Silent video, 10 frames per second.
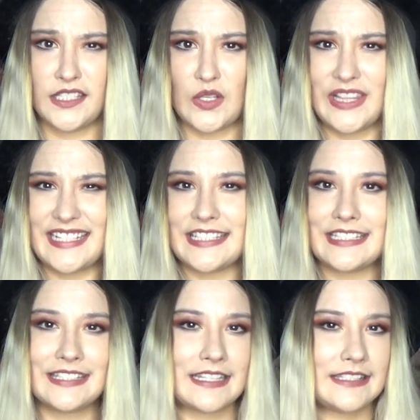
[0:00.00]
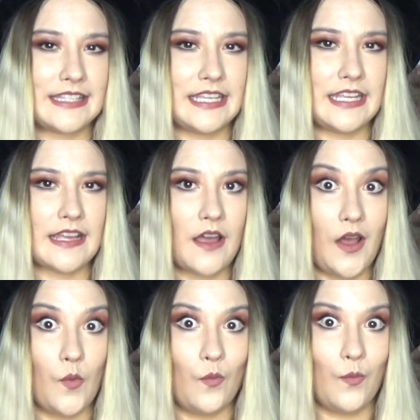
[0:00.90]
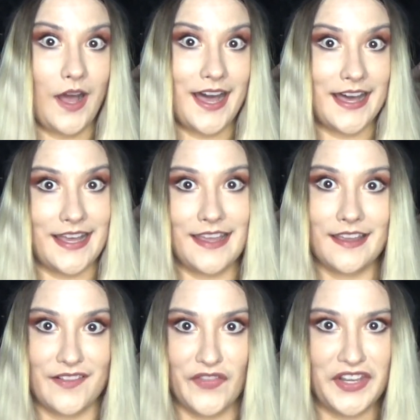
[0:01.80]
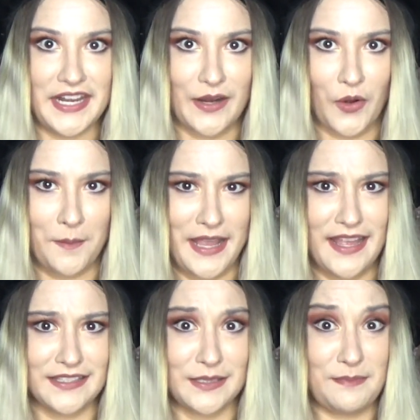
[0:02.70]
so let's discuss the why of the Necropants,